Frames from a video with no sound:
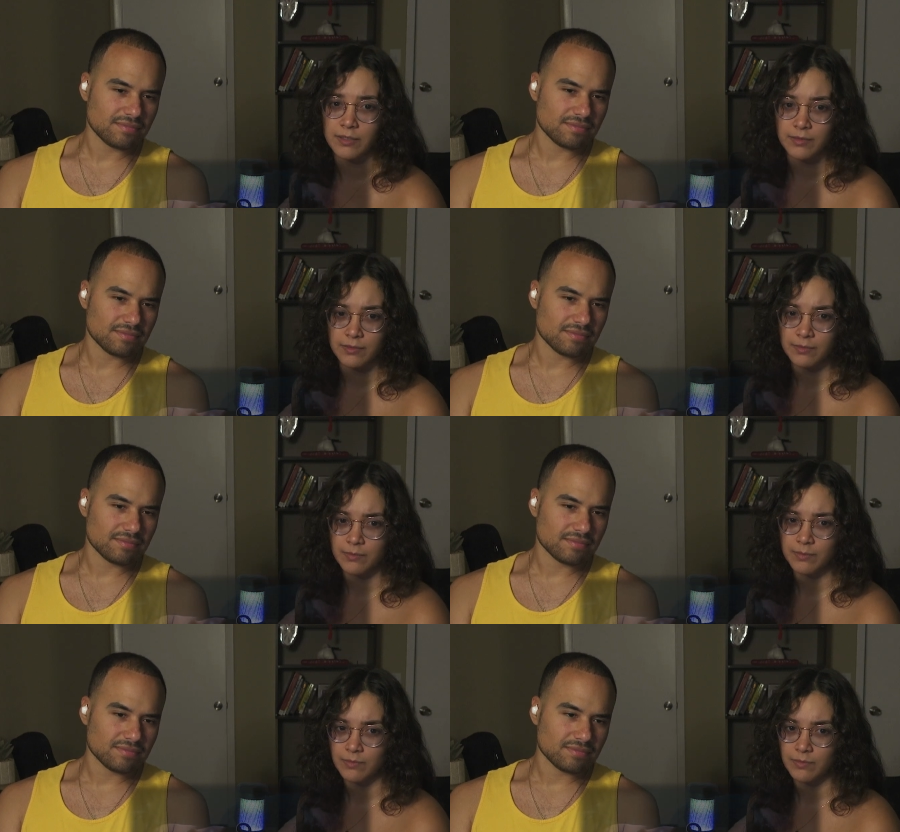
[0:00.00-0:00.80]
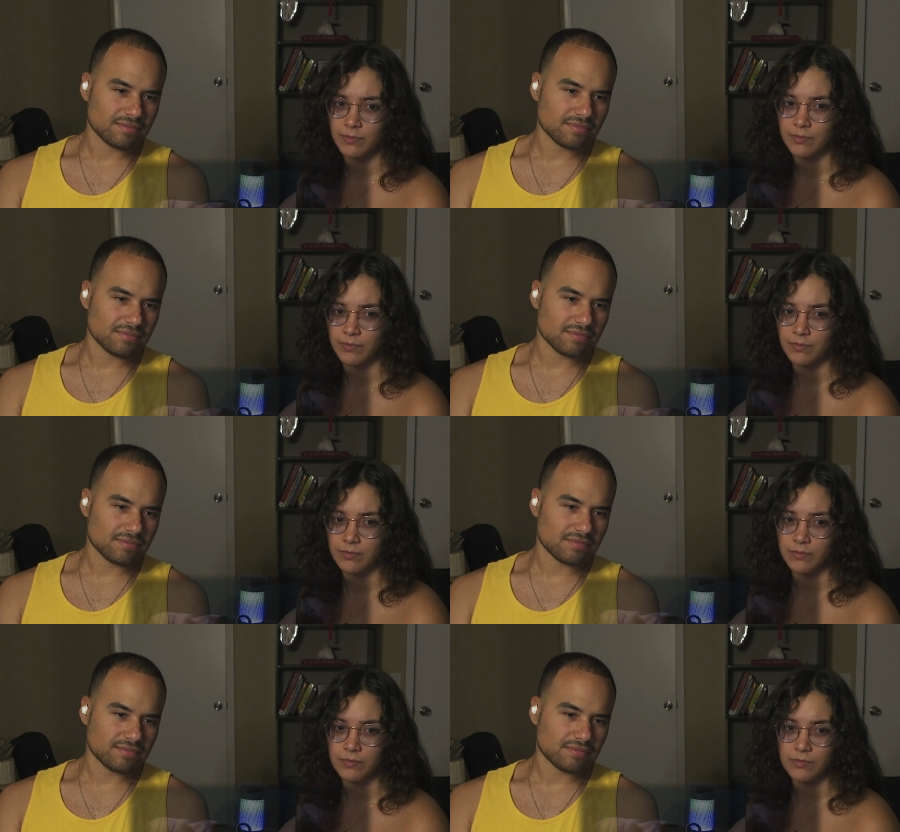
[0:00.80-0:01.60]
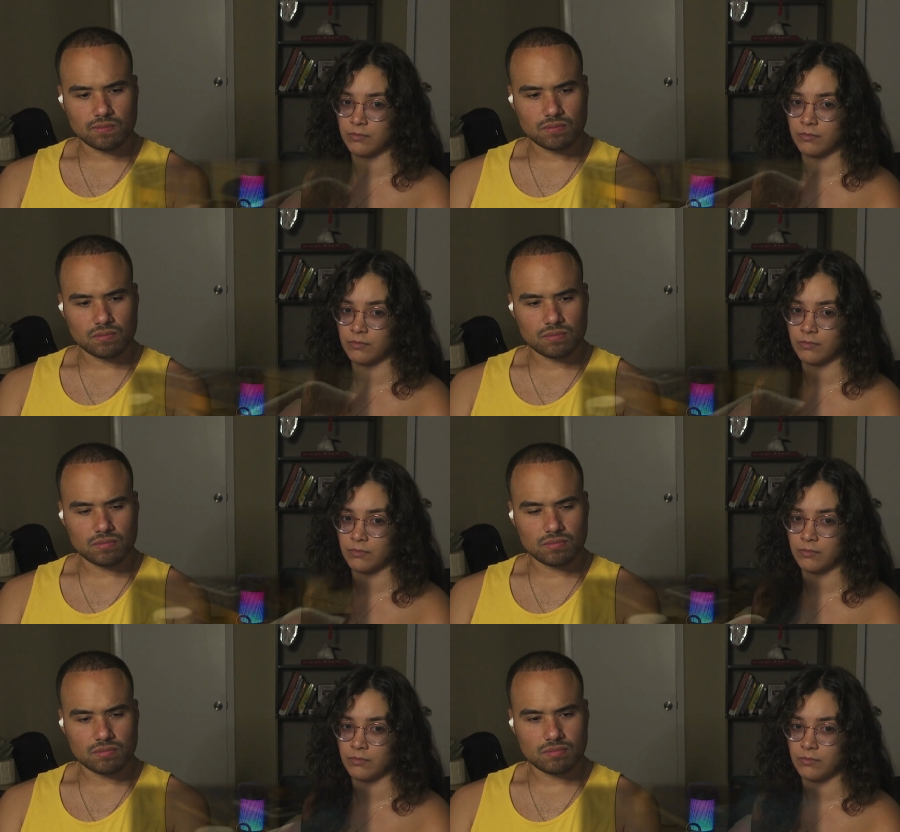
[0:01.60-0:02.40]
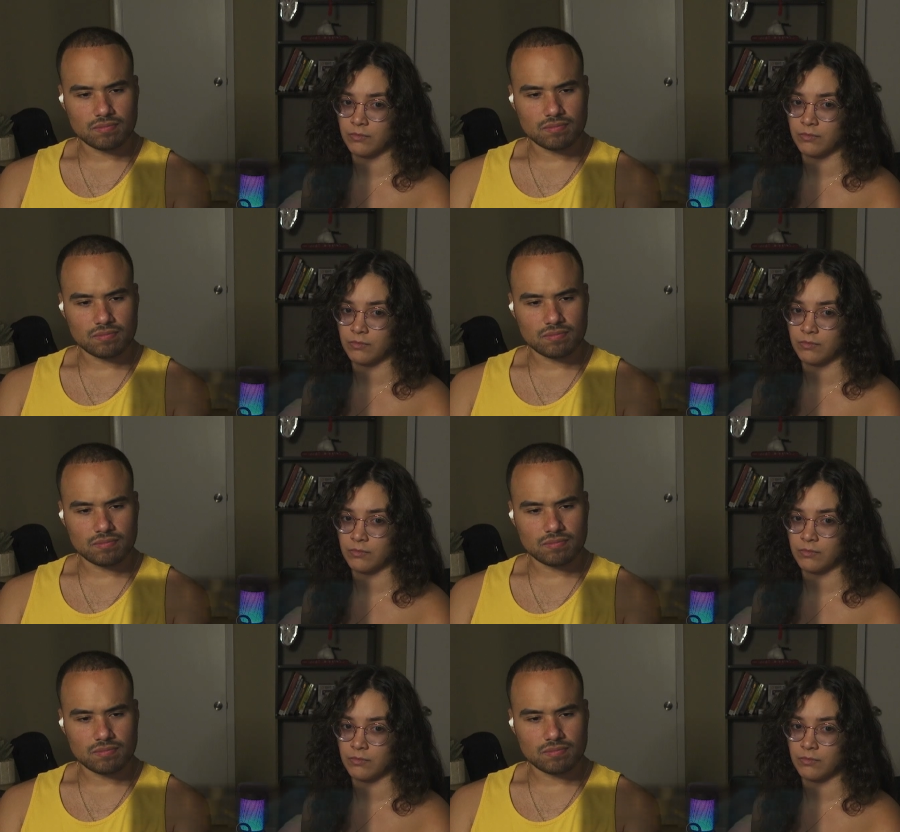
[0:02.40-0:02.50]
(no one is talking)